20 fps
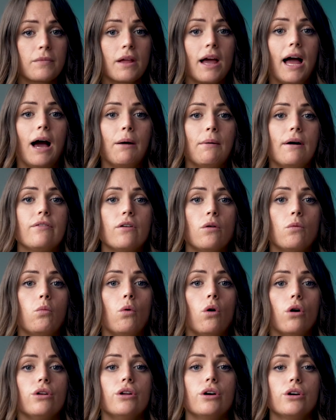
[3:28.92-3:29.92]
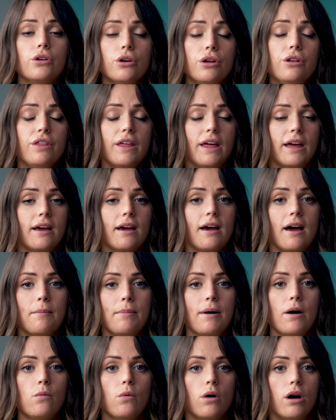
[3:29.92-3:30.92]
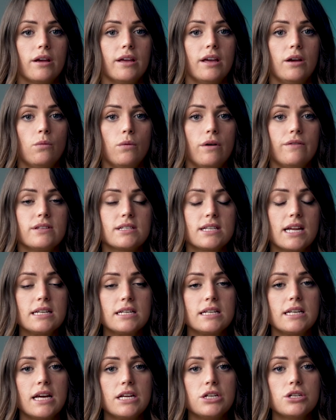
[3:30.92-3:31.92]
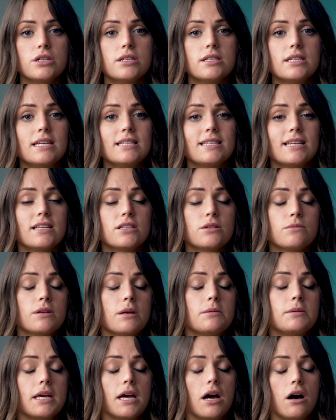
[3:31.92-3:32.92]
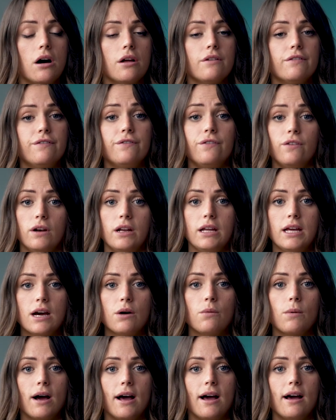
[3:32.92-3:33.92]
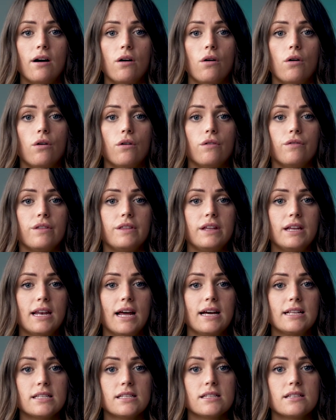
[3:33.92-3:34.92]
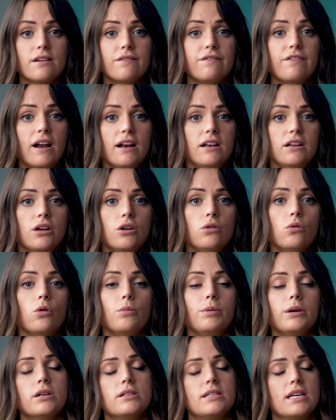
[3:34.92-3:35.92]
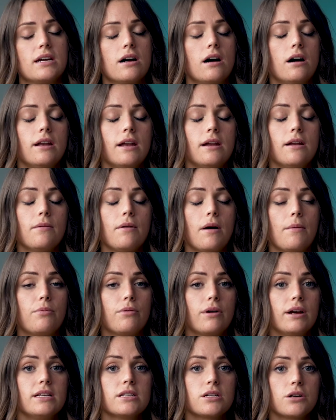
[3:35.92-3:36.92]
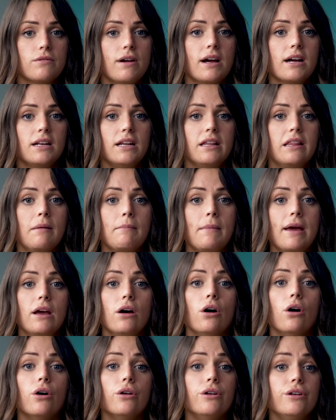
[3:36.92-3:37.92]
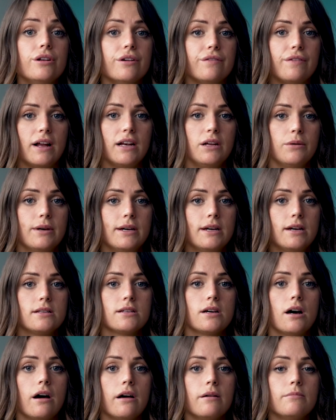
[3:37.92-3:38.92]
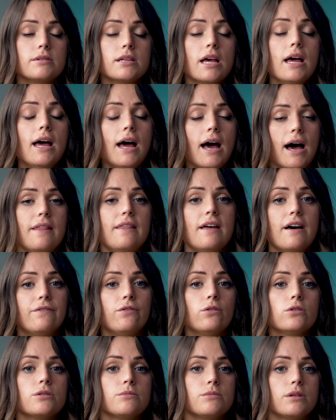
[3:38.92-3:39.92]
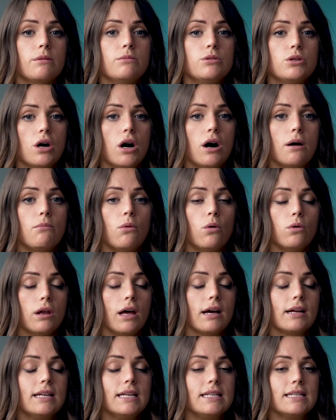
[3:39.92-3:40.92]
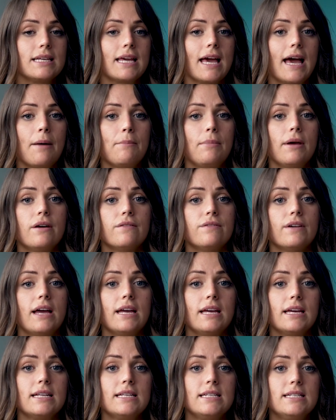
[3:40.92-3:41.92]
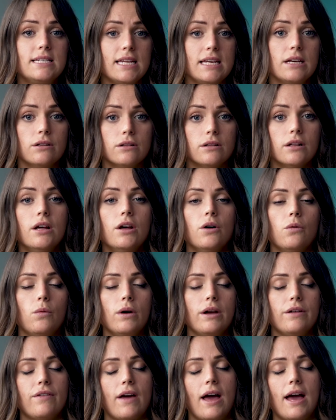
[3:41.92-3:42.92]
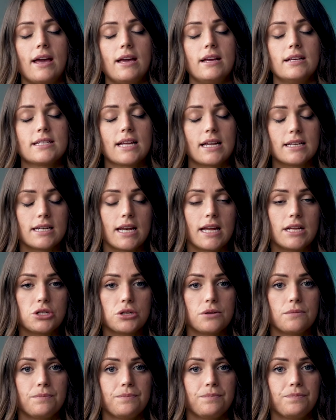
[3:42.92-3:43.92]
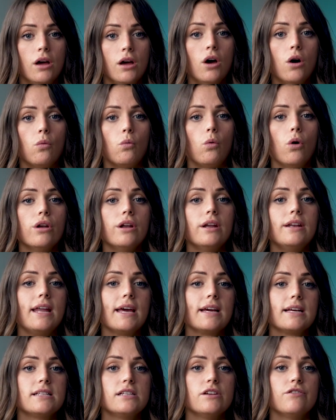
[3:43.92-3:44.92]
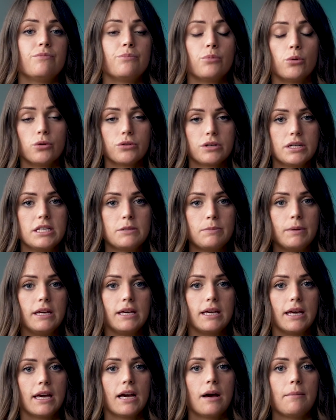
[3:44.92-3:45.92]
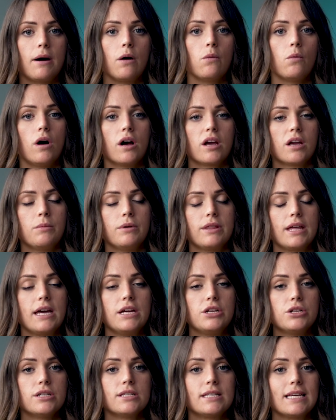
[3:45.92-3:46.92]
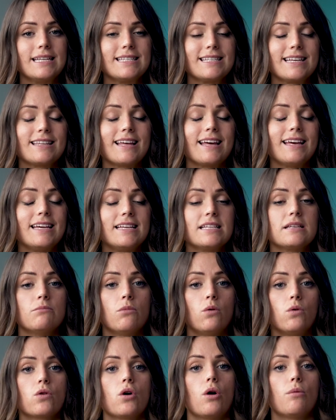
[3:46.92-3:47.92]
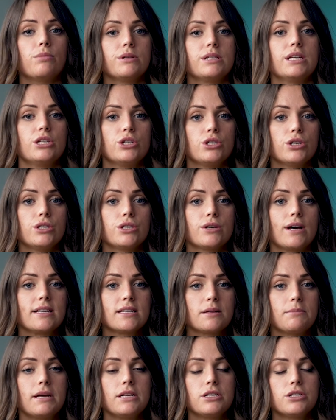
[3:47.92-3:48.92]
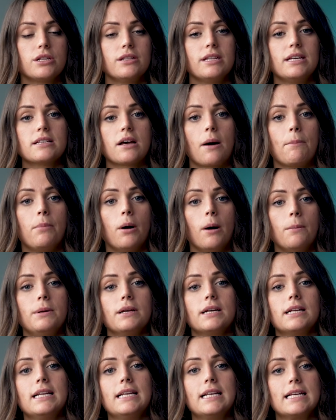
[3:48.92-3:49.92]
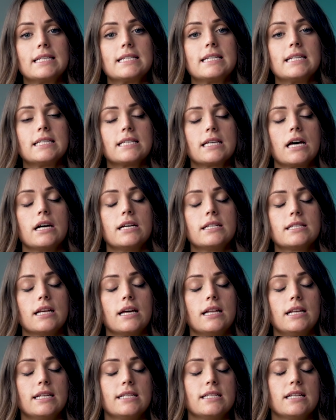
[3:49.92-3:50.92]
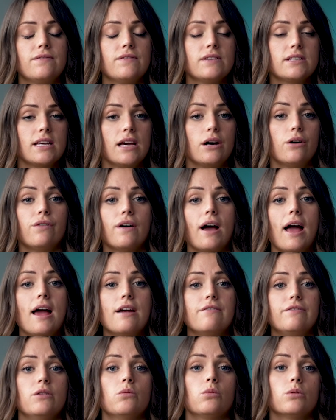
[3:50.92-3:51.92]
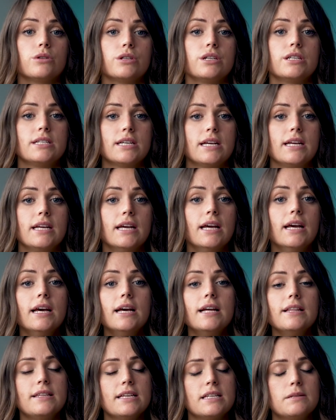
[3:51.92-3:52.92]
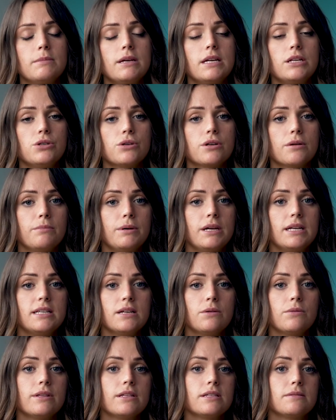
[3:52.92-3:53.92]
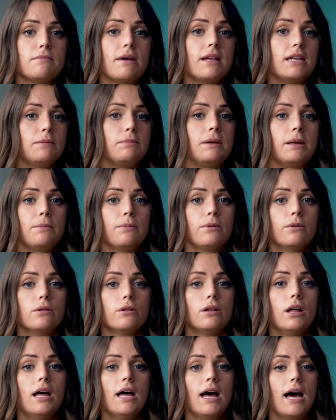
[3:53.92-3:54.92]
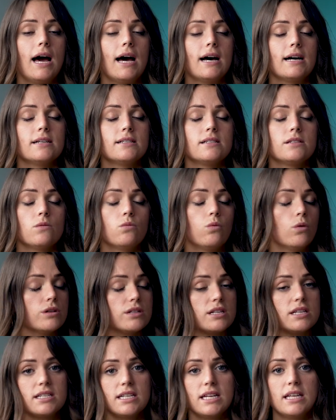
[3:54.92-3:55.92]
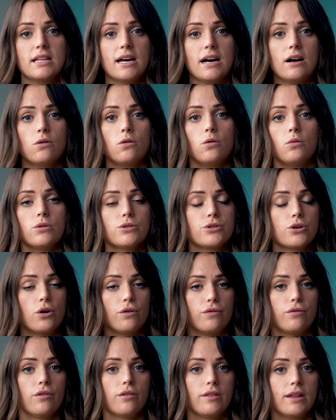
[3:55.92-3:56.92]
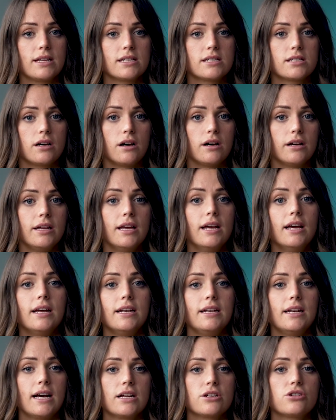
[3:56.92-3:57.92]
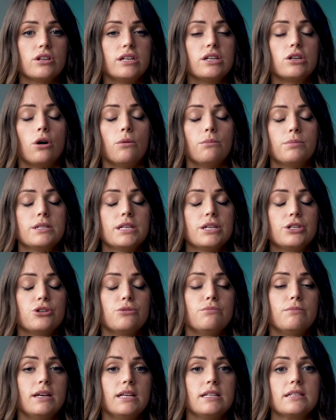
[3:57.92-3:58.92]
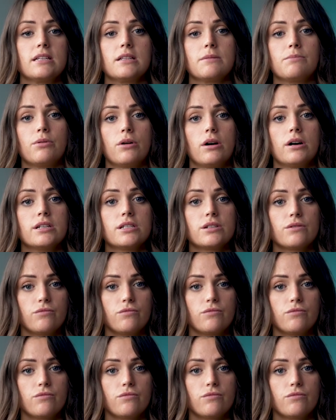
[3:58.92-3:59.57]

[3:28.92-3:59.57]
However, one good thing about working with standard agents is that sometimes they aren't fully aware of the land's value, or because they can't appraise correctly, they may undervalue it at times, and therefore sometimes you are more likely to get a bit of a deal with a standard agent. One negative, broadly speaking, about working with agents is that there is more competition. So as I mentioned, these are publicly listed sites that are listed for sale for everyone to see. This means you're competing with as many people as want to see that or want to offer on that site. Naturally, competition means that the price